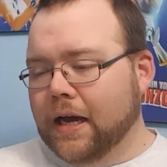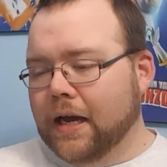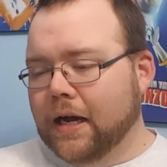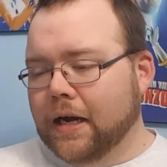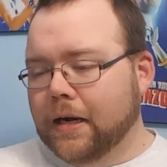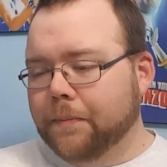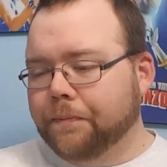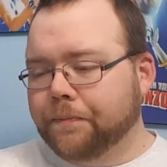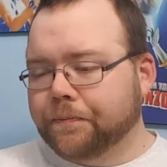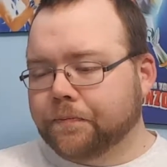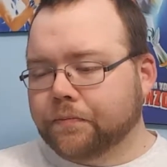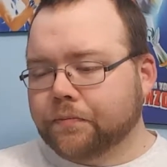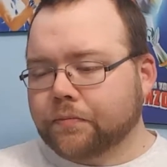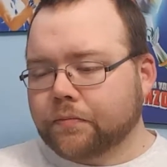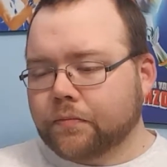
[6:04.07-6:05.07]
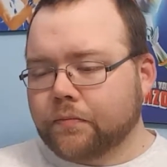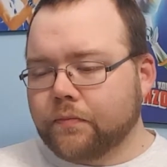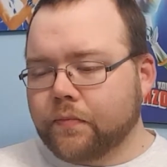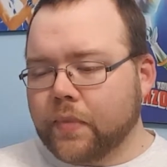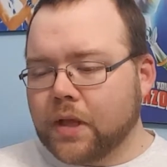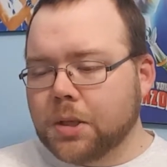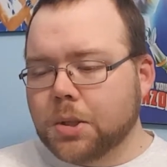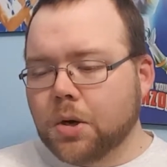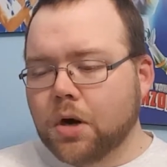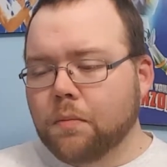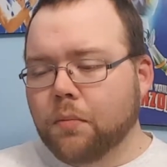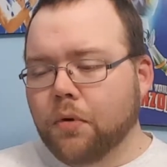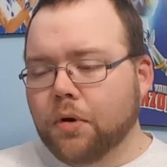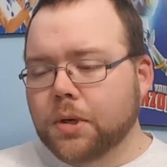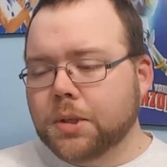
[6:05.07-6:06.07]
Um,
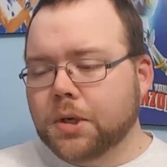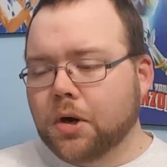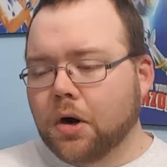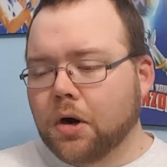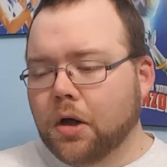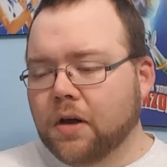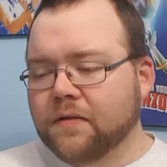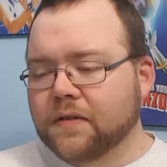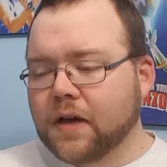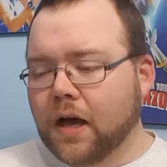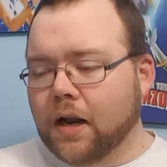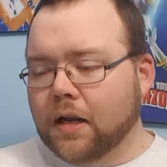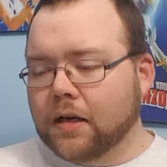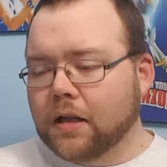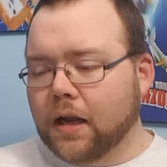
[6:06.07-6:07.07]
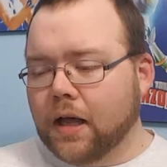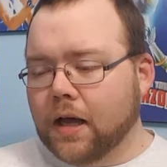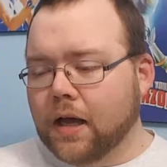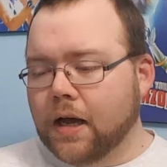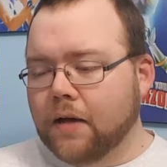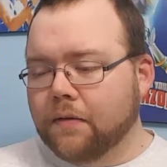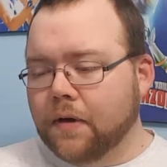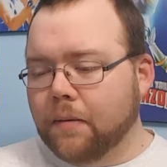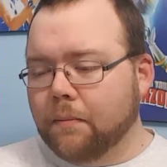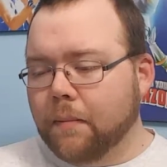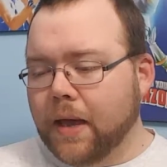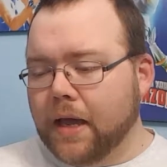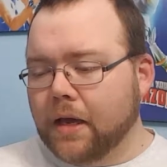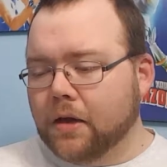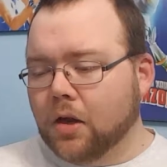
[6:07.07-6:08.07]
starred Boris Karloff, Colin Clive,
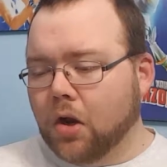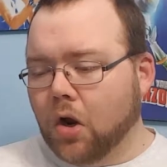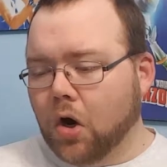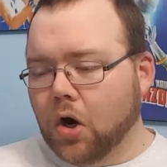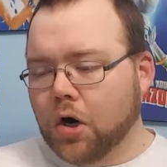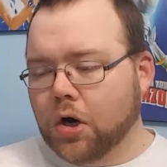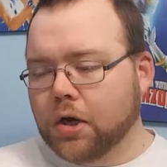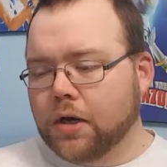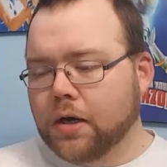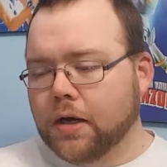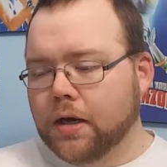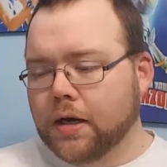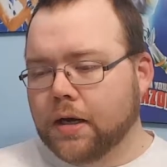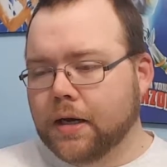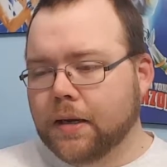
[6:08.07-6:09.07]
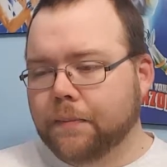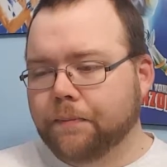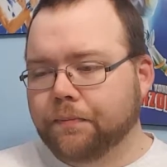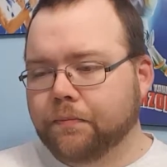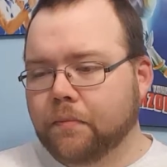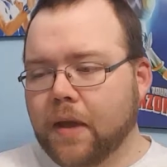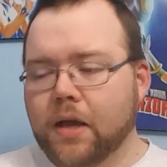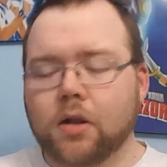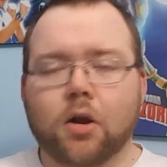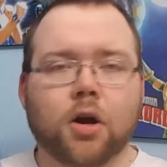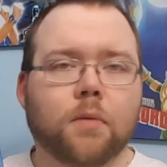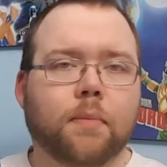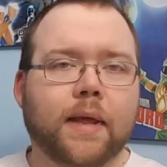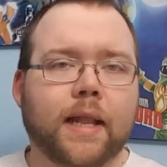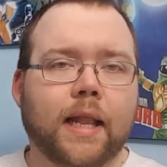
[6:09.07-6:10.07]
Mae Clarke. Um, Mae
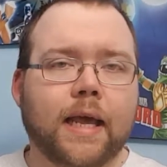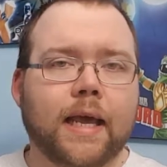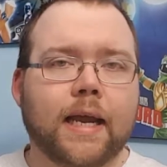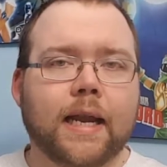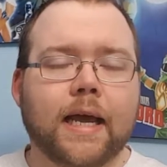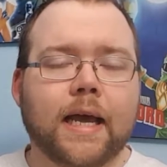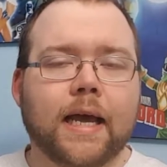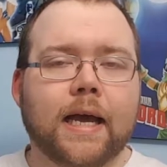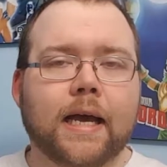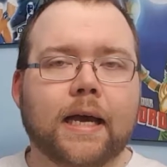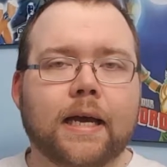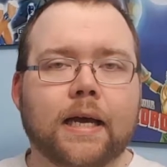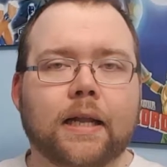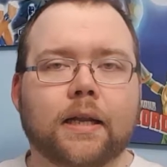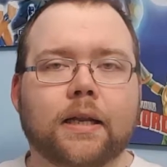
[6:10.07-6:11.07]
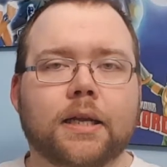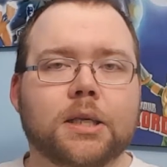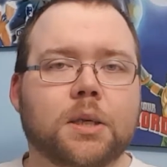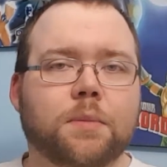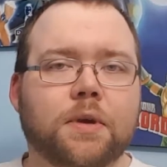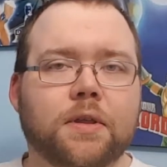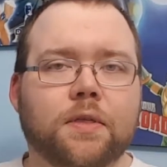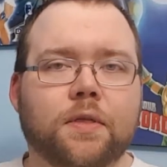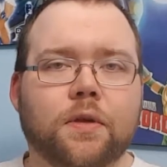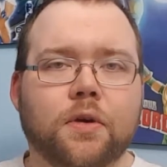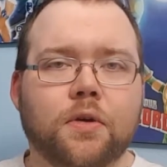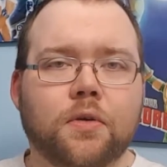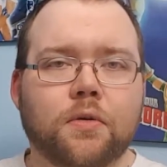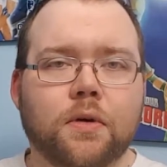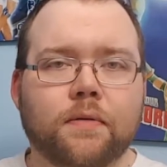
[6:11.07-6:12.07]
Clarke played uh, Elizabeth,
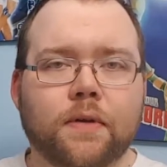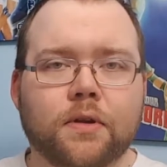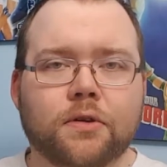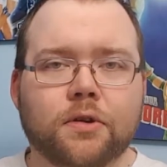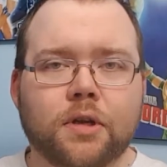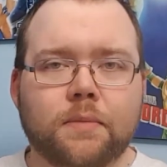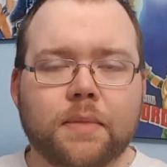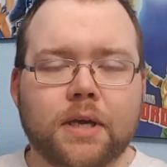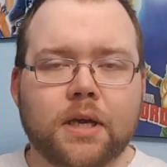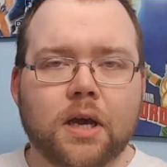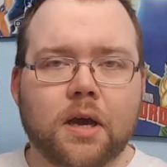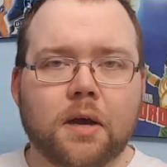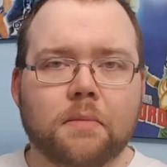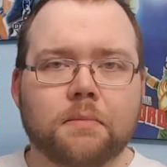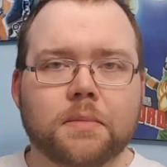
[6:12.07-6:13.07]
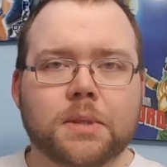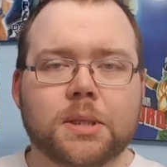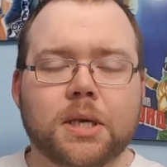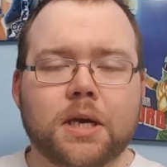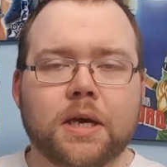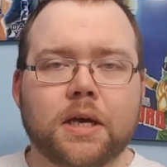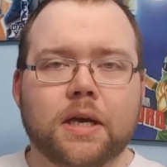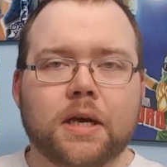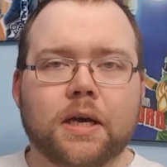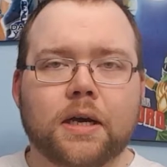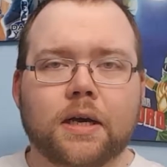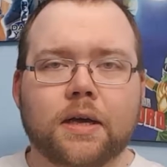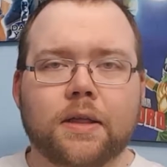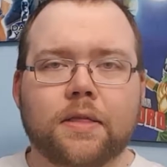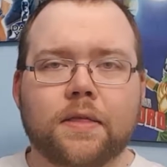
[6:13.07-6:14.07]
who eventually becomes
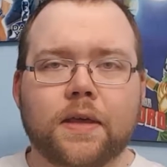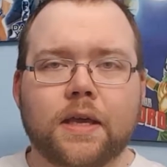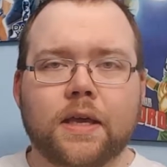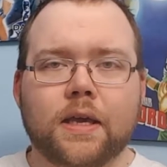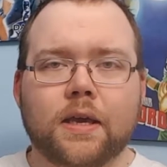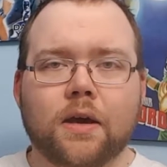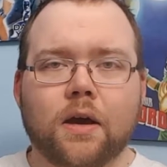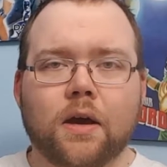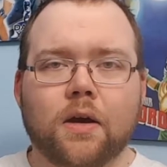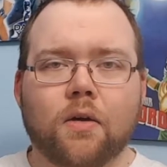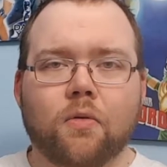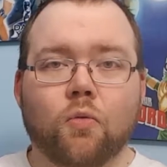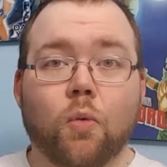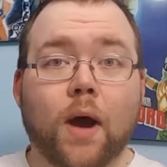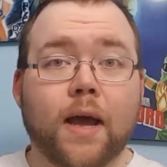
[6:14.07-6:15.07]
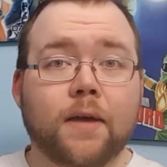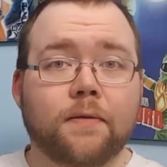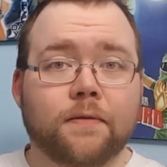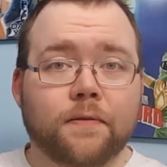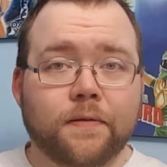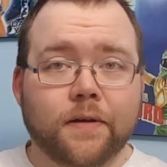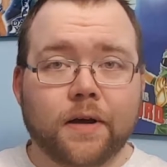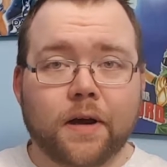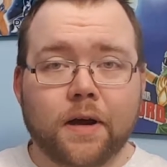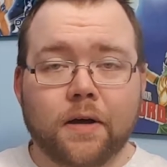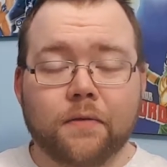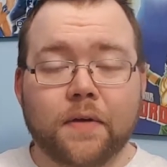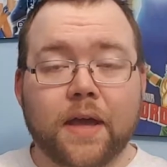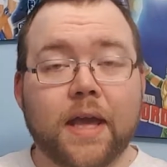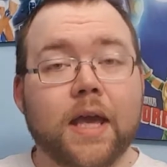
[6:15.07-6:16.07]
uh, the uh, wife
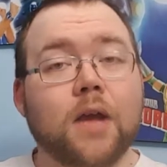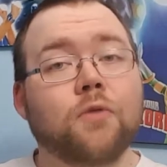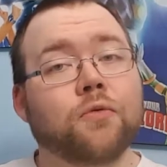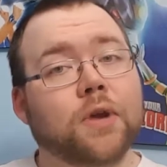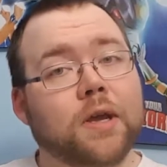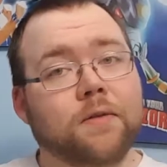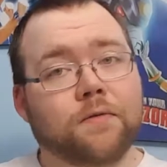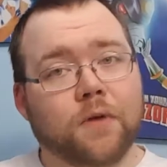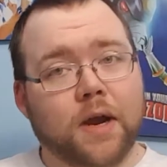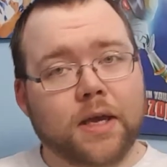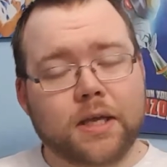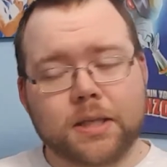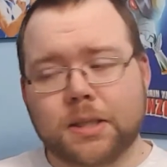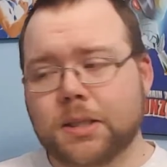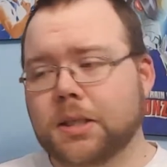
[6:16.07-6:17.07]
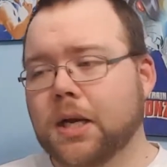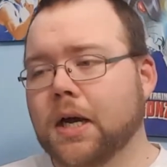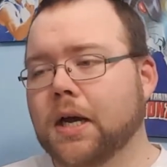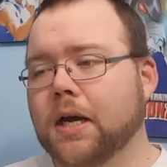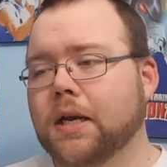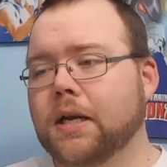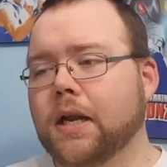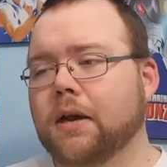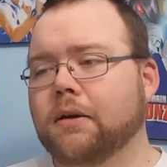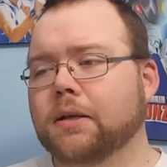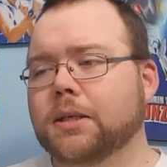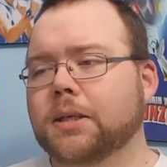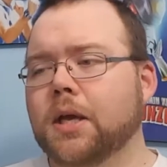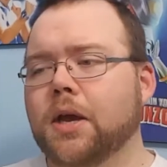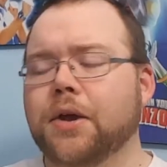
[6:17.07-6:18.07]
of Henry Frankenstein. Now
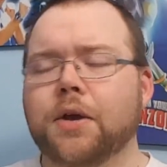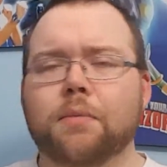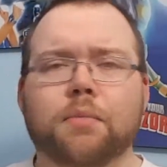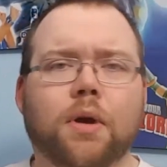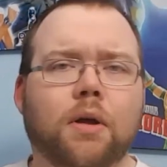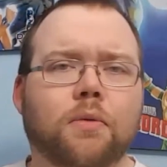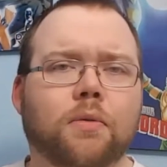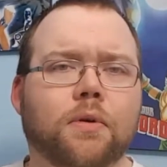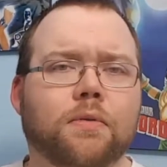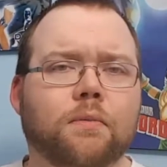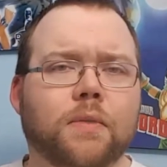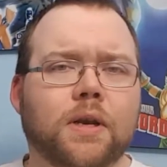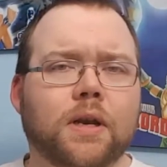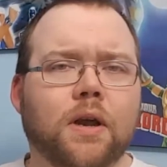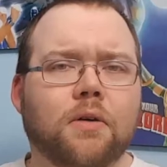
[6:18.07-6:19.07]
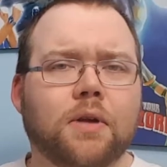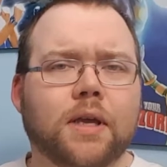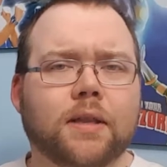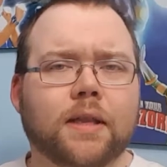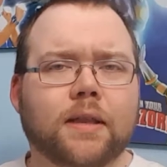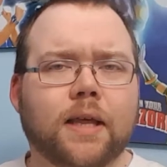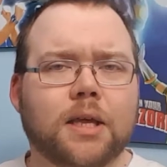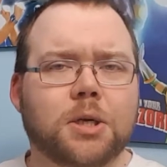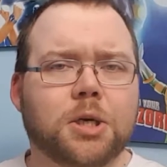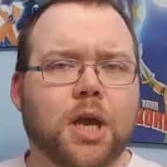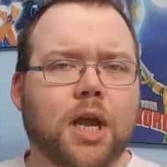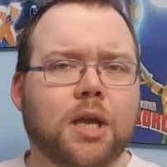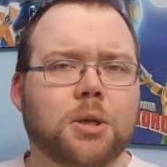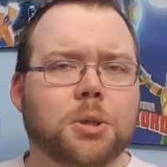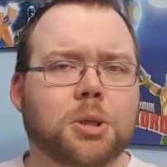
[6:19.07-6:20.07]
it's probably worth noting that they
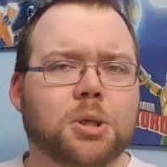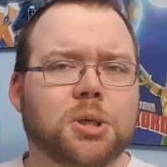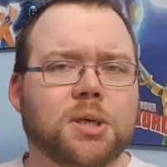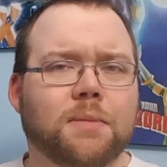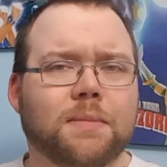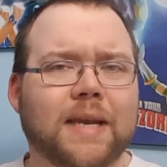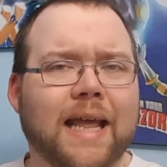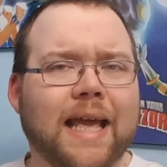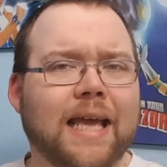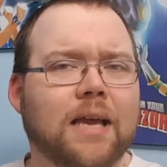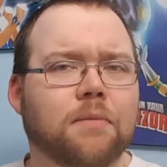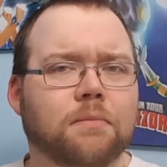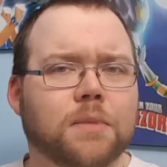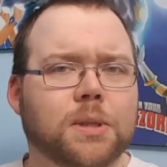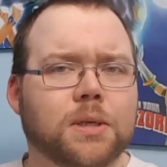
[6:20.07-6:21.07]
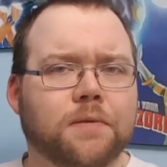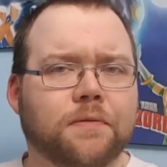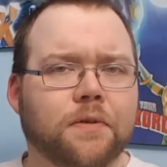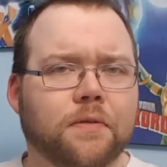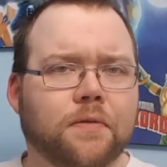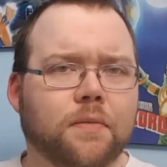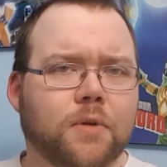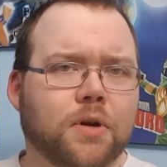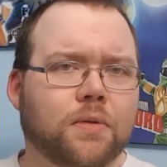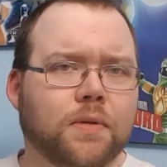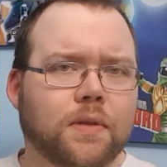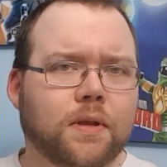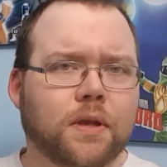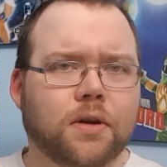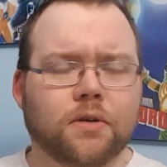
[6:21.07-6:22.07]
changed some names if you're familiar
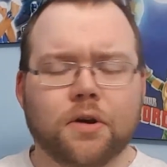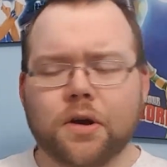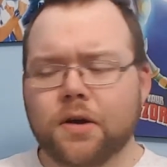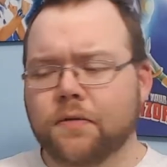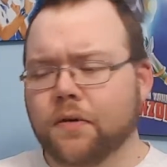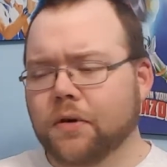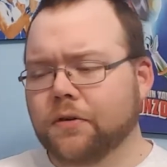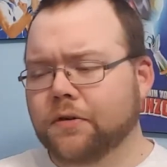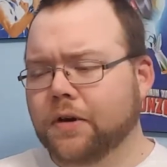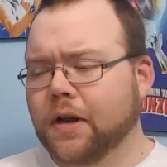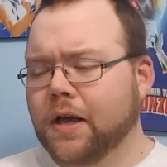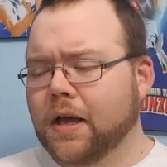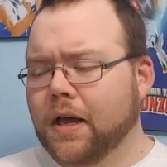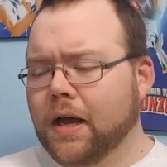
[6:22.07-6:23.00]
with the literary version.